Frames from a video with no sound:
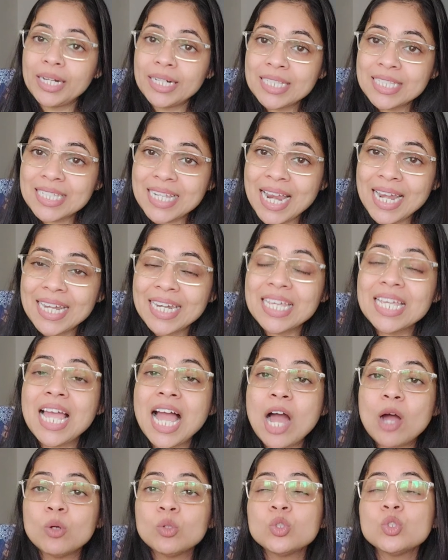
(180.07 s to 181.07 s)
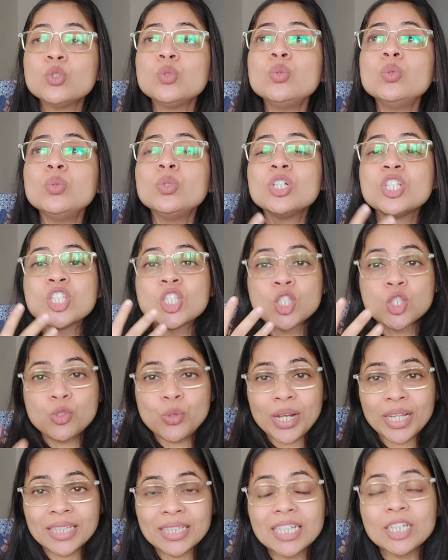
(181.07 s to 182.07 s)
understanding, how to
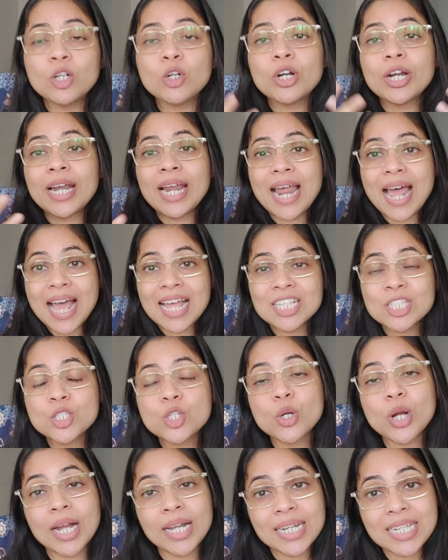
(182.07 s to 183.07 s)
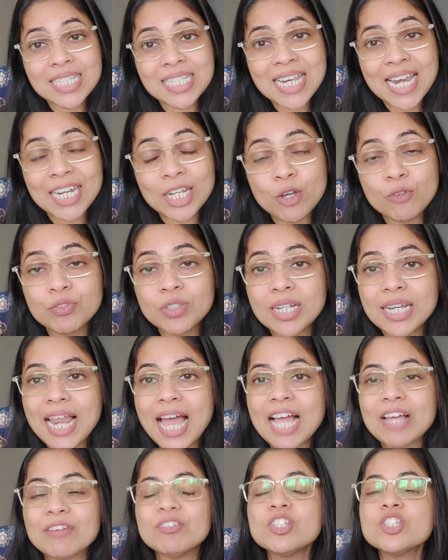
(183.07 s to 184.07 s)
strengthen or enhance your understanding of the
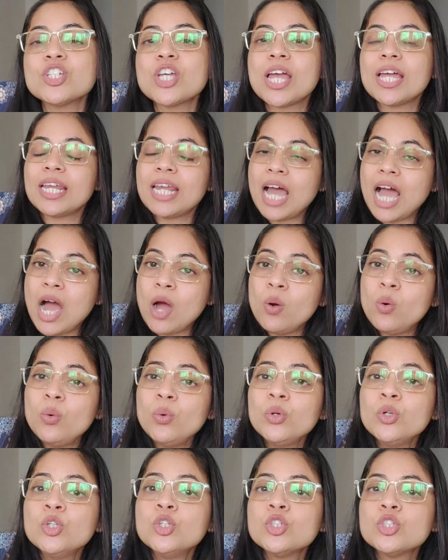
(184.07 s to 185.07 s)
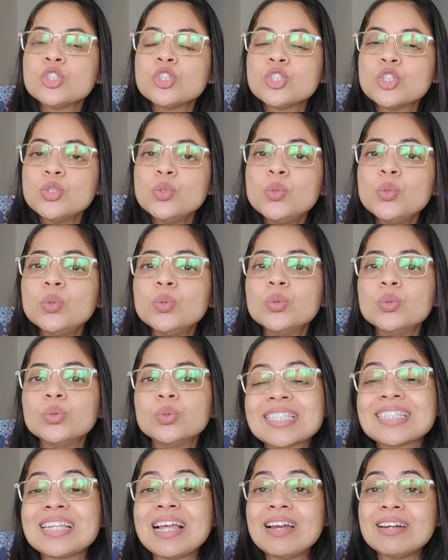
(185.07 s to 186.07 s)
language, and how to
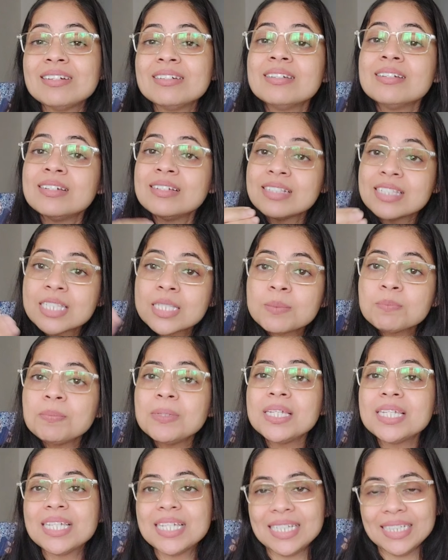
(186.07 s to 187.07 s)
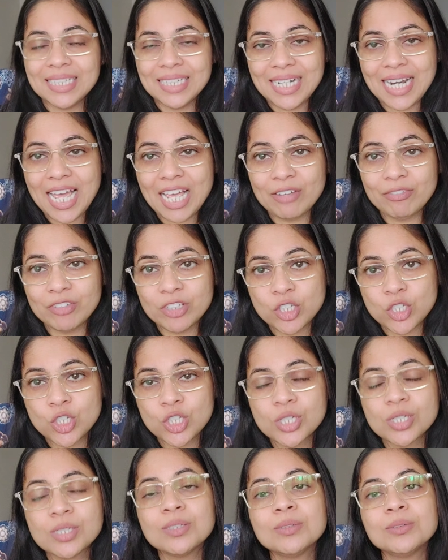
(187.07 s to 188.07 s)
start speaking the
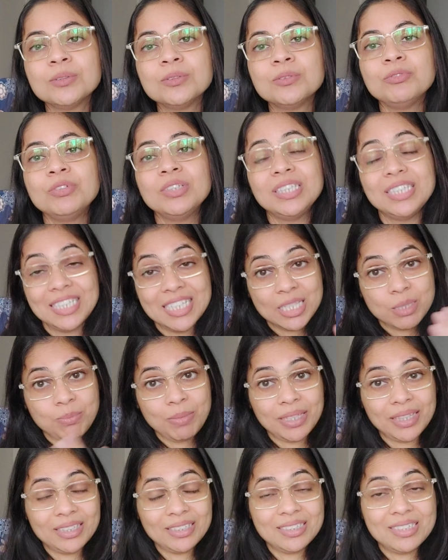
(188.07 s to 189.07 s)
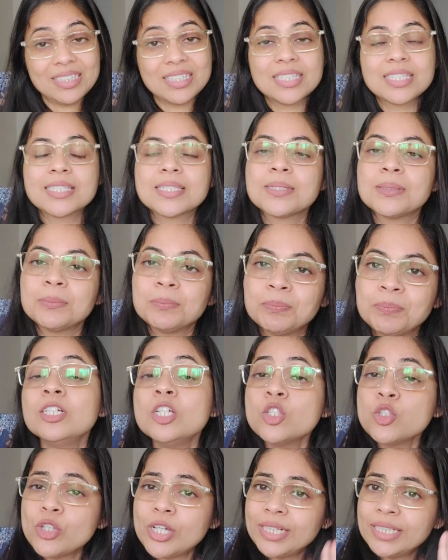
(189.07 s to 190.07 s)
language with these methods.
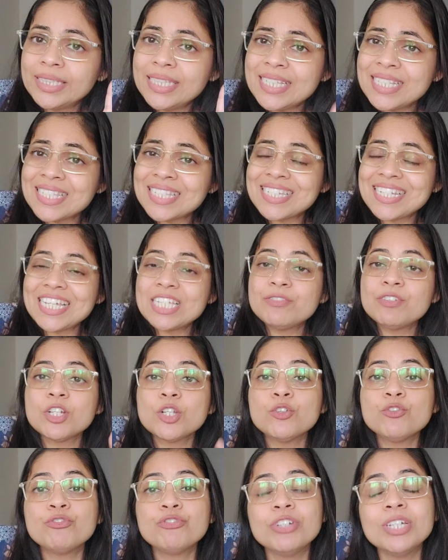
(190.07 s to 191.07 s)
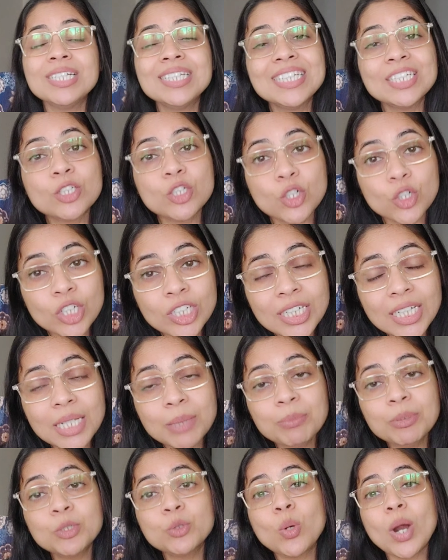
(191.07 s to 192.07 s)
So at this stage, when you feel that you're not
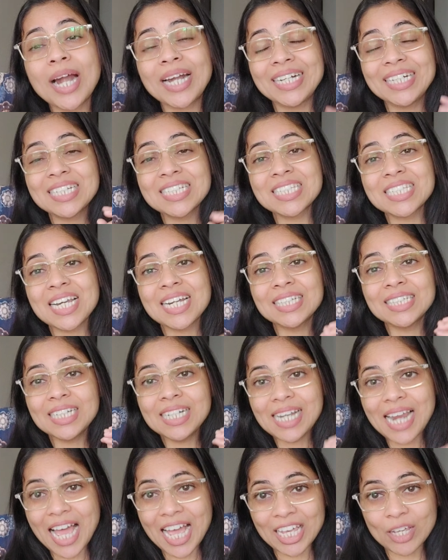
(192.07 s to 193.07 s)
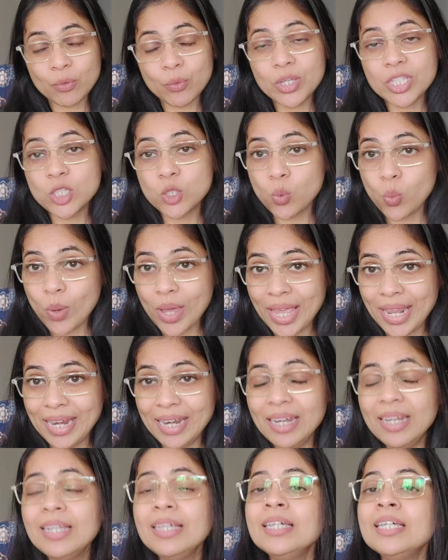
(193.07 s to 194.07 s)
able to understand the language
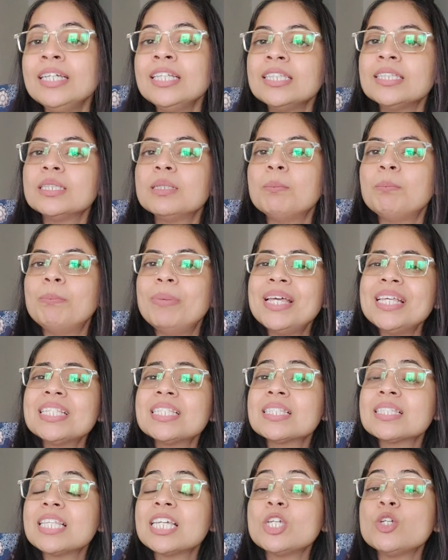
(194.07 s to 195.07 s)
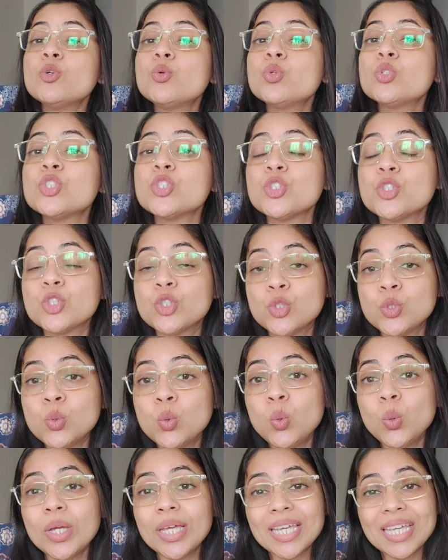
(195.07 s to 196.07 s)
well, the best thing you should
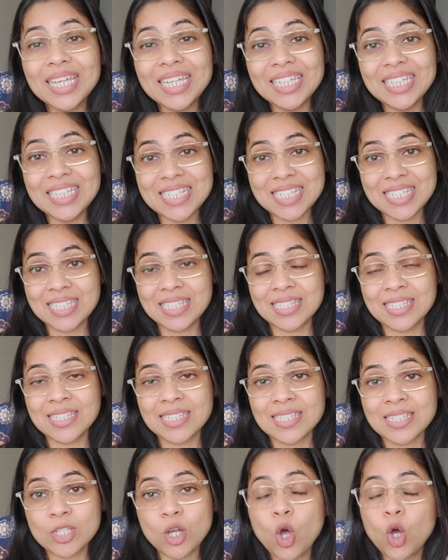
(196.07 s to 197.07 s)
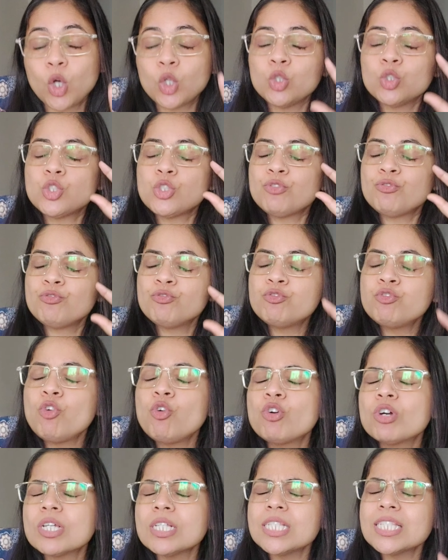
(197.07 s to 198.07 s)
do is, or you should
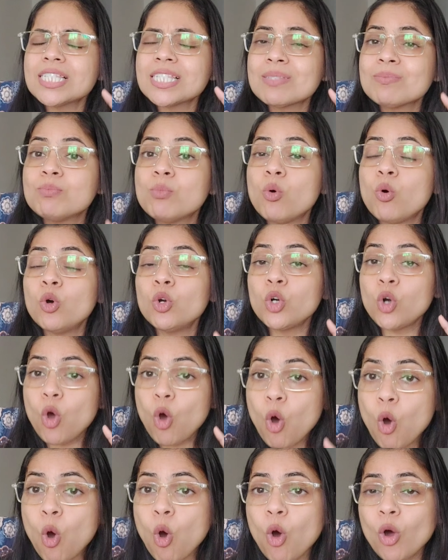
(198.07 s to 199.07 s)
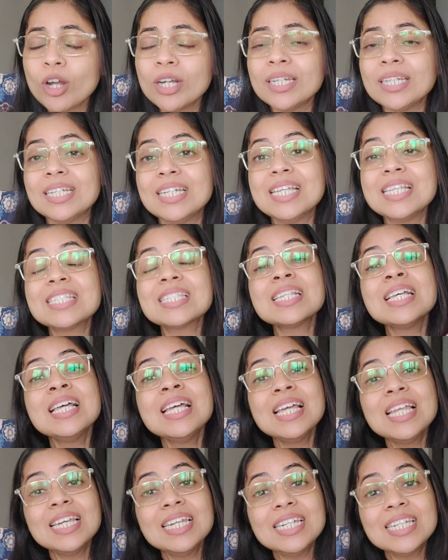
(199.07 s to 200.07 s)
focus more on, is
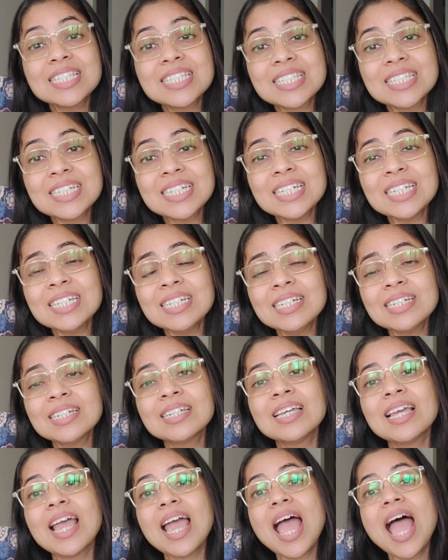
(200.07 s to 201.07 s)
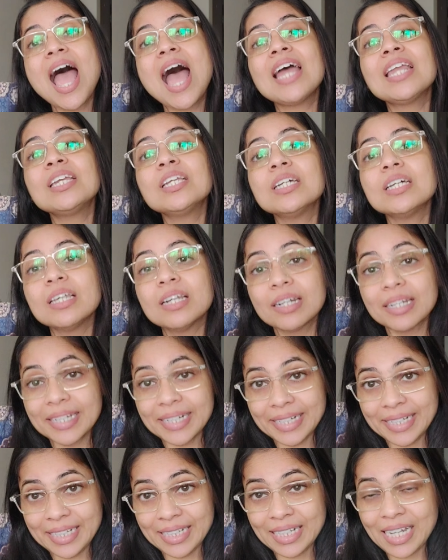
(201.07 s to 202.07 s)
listening and
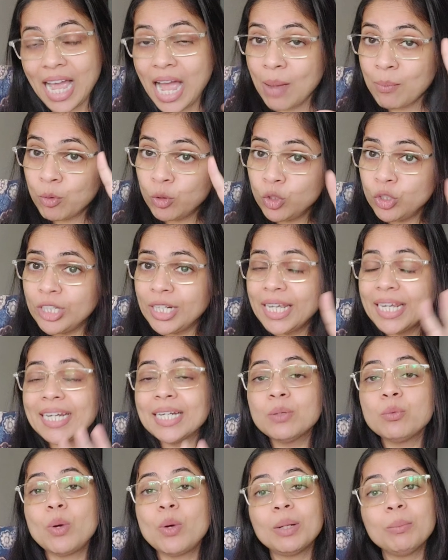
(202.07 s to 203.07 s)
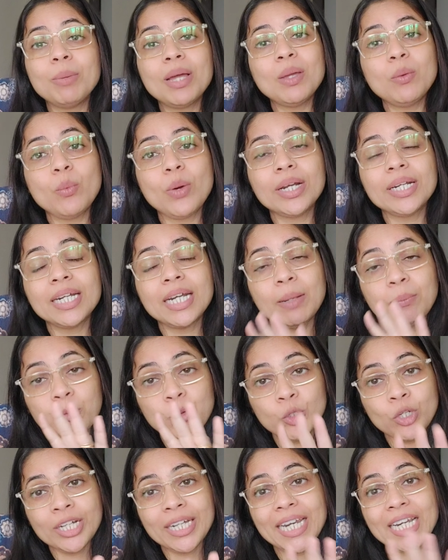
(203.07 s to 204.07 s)
reading. I'm going to take it one by one and I'm
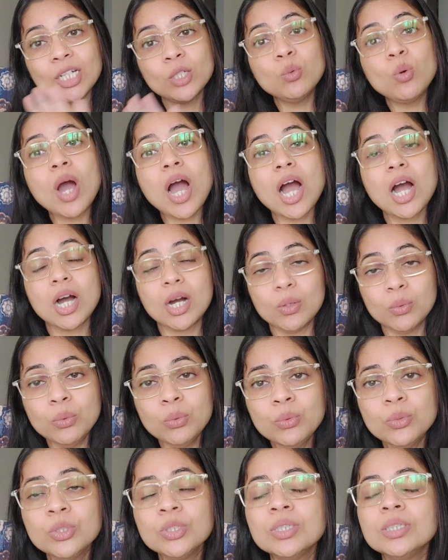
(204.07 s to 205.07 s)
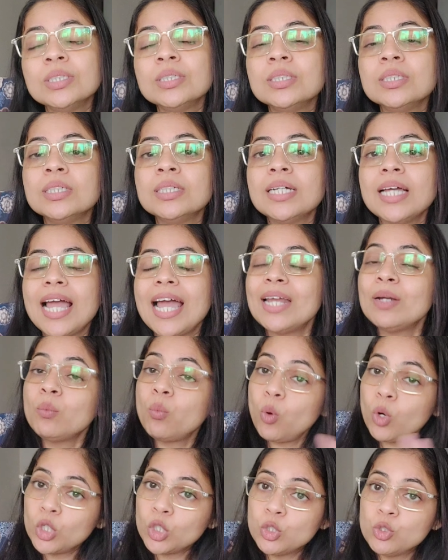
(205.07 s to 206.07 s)
going to tell you how
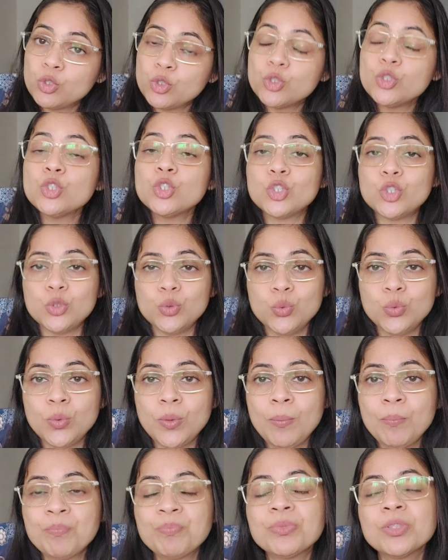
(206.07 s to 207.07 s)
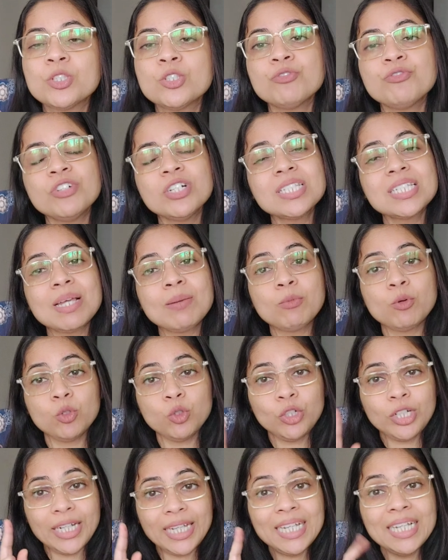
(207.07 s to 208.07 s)
and what you should do. So first I'm
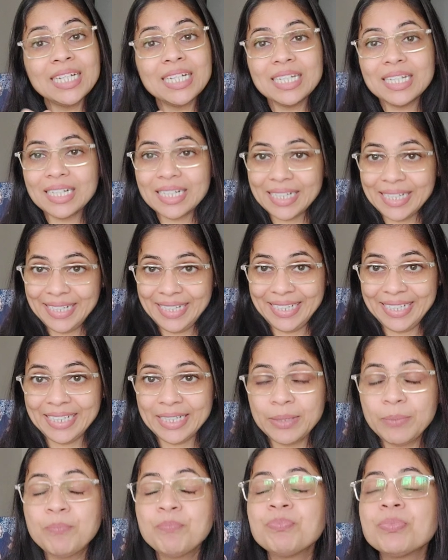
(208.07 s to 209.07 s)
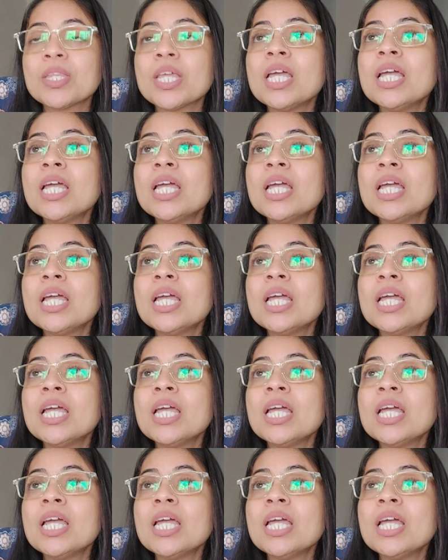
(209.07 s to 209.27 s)
going to take reading.